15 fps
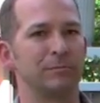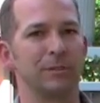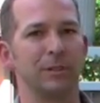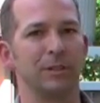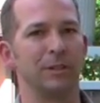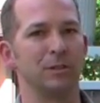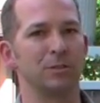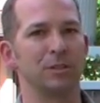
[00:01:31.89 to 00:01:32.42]

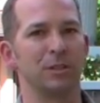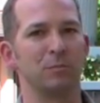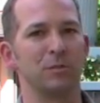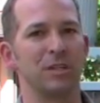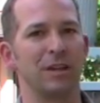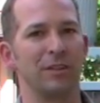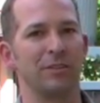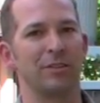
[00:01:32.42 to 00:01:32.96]
you know, some
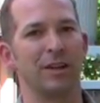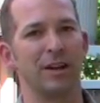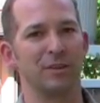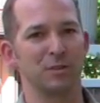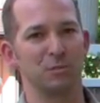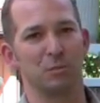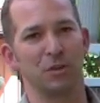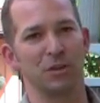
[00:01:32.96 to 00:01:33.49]

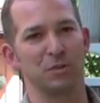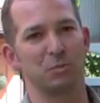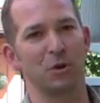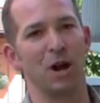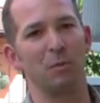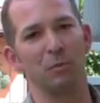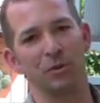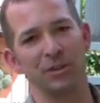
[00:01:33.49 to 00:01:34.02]
10,000 plus
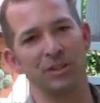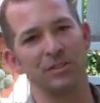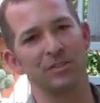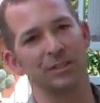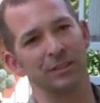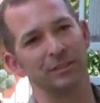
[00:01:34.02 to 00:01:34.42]
properties.